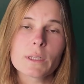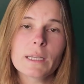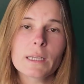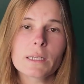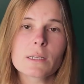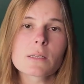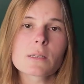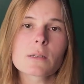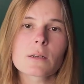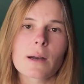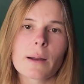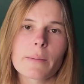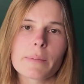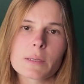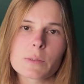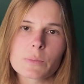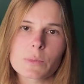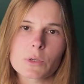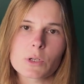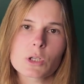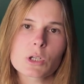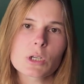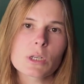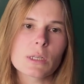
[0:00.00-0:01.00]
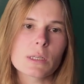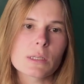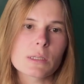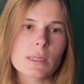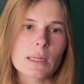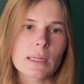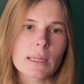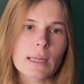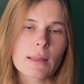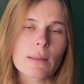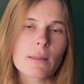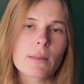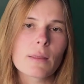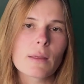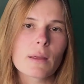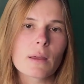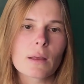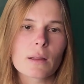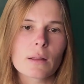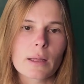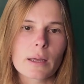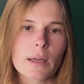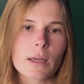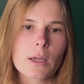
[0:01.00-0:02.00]
what he described as machines that can
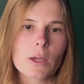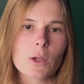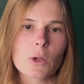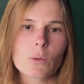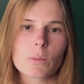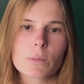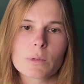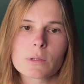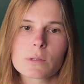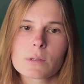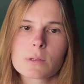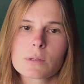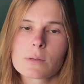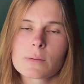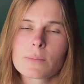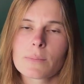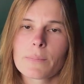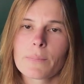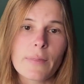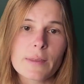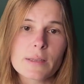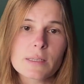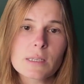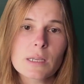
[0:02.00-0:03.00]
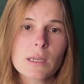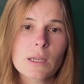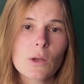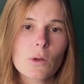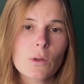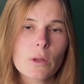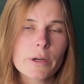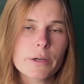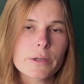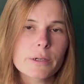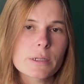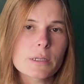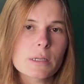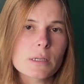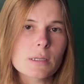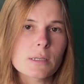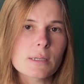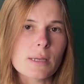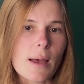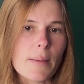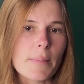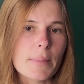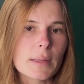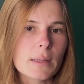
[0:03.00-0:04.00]
think like humans. At the Singularity
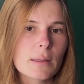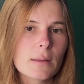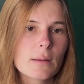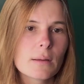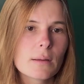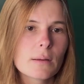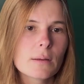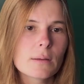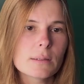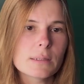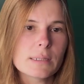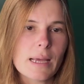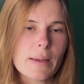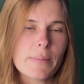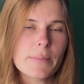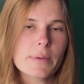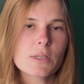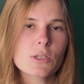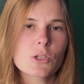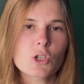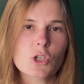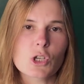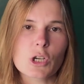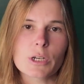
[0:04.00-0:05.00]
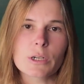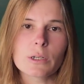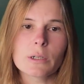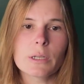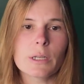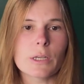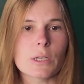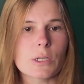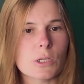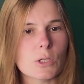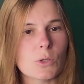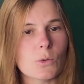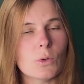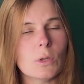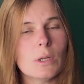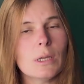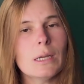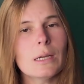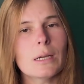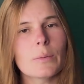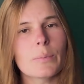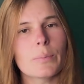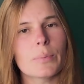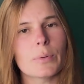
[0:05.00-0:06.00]
Summit, Demis shared his
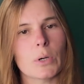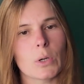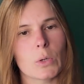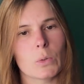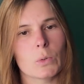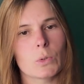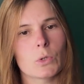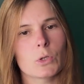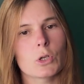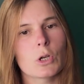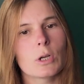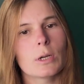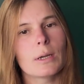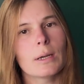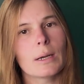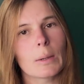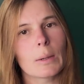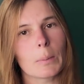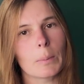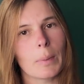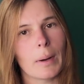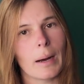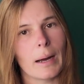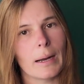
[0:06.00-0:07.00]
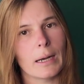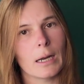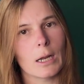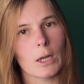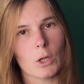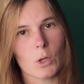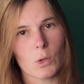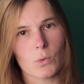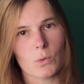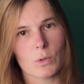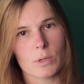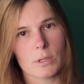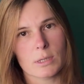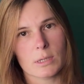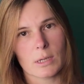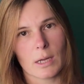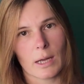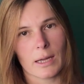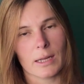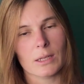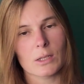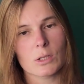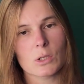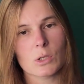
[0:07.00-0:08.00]
unique approach combining
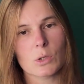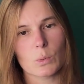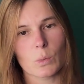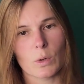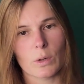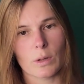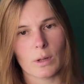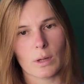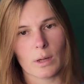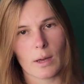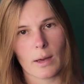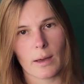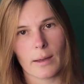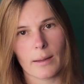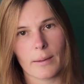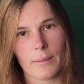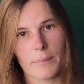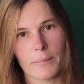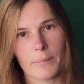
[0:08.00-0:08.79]
neuroscience with AI.